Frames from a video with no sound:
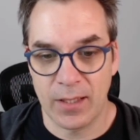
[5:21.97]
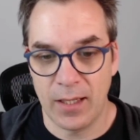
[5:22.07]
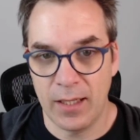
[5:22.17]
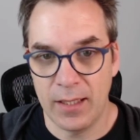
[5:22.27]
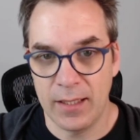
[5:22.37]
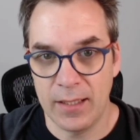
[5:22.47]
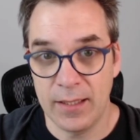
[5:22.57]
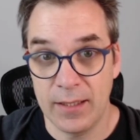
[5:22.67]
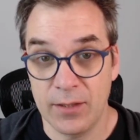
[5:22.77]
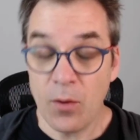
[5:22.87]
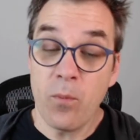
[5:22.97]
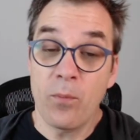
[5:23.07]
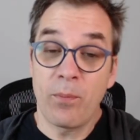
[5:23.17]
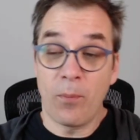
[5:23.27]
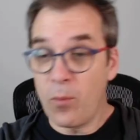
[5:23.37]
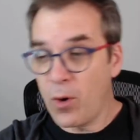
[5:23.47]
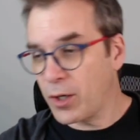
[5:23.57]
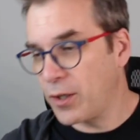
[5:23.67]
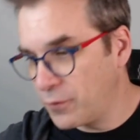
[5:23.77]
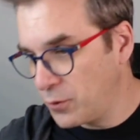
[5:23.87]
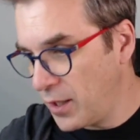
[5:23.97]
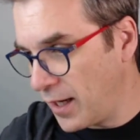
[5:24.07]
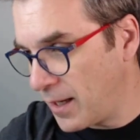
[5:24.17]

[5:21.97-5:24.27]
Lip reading: The work of today,